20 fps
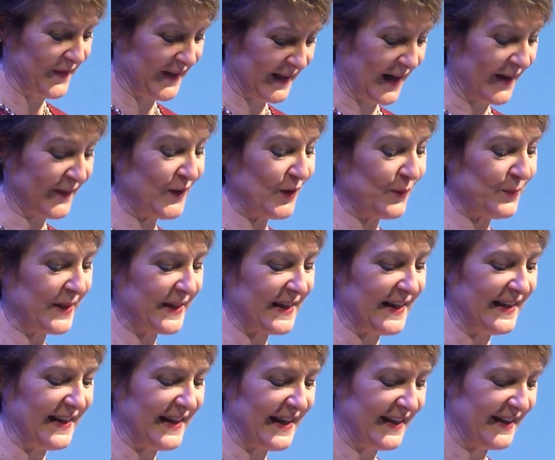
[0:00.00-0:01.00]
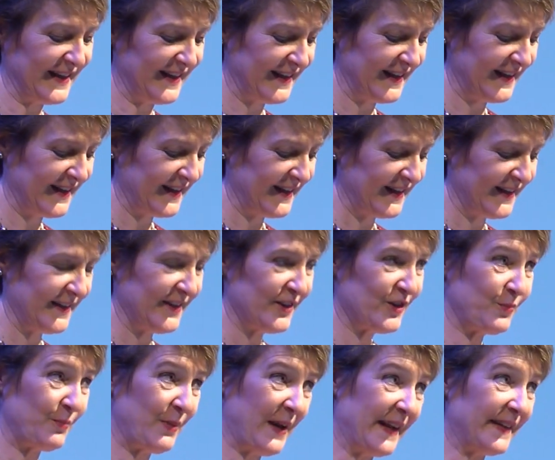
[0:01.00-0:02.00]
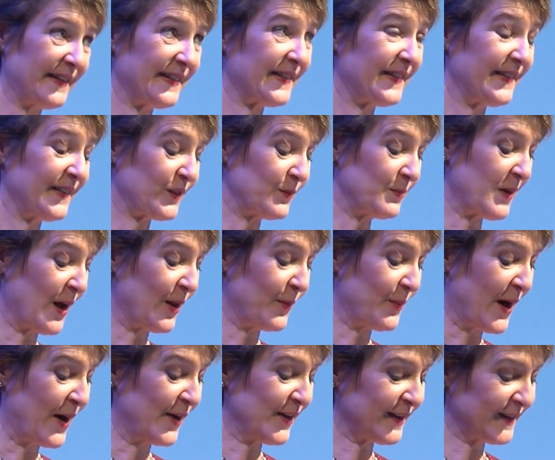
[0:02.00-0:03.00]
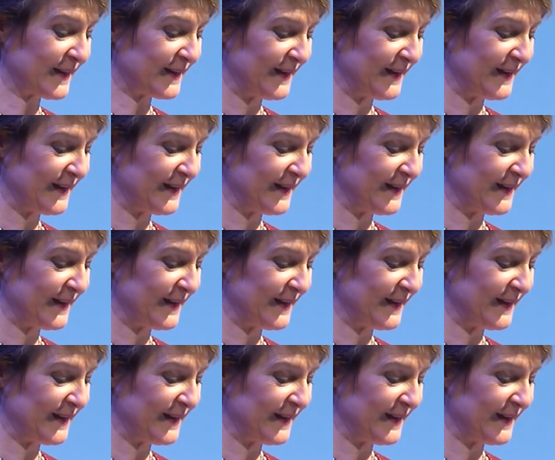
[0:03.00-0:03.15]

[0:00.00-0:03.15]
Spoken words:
I like to begin my day with the news on the radio,